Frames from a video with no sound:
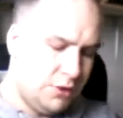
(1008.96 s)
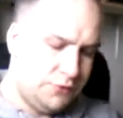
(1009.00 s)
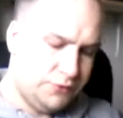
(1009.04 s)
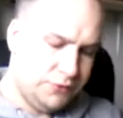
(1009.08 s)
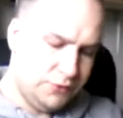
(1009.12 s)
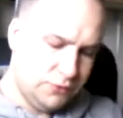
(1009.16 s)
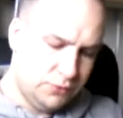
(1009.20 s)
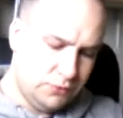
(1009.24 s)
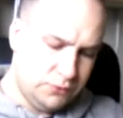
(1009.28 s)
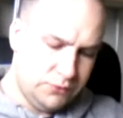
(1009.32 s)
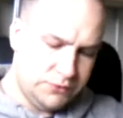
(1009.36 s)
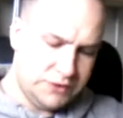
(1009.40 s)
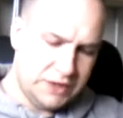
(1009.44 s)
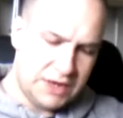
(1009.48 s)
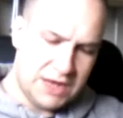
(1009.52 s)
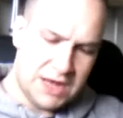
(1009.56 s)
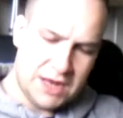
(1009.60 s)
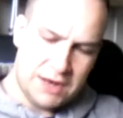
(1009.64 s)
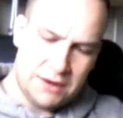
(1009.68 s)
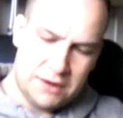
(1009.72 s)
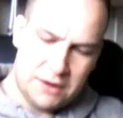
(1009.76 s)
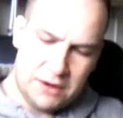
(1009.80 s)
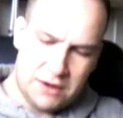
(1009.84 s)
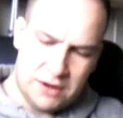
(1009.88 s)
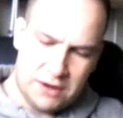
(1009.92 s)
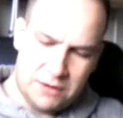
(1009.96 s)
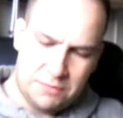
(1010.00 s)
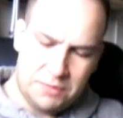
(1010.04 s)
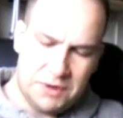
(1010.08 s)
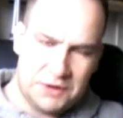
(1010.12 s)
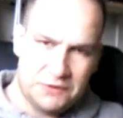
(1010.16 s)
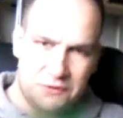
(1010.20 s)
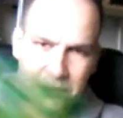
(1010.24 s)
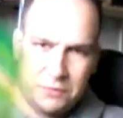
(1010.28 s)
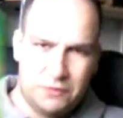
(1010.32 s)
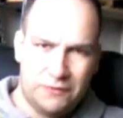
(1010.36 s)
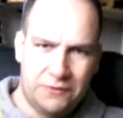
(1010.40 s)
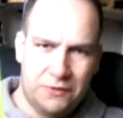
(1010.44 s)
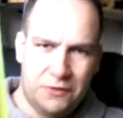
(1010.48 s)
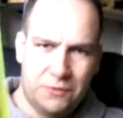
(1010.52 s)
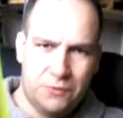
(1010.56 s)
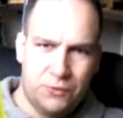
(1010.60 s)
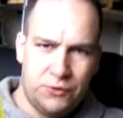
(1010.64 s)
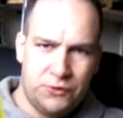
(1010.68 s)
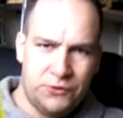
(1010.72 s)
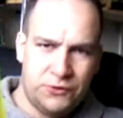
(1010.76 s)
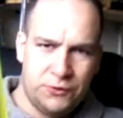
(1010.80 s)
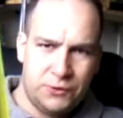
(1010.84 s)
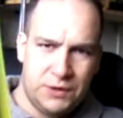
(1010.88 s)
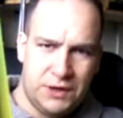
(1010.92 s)
Tools again, picked up a few
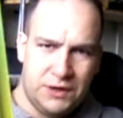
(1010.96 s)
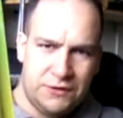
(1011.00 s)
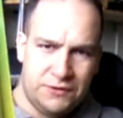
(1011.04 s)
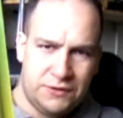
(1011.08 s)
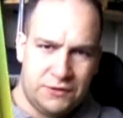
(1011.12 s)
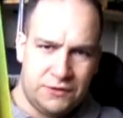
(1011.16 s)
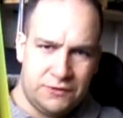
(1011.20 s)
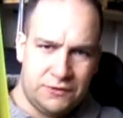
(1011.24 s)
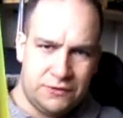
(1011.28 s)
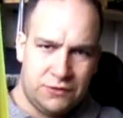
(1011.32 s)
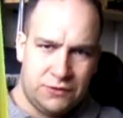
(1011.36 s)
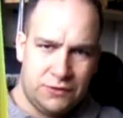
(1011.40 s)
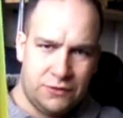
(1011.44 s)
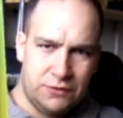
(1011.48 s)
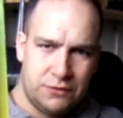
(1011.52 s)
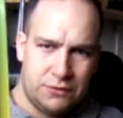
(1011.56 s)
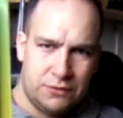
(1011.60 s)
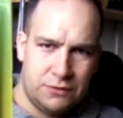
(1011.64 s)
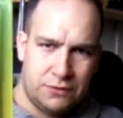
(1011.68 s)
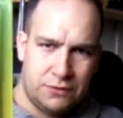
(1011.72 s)
more tweezers,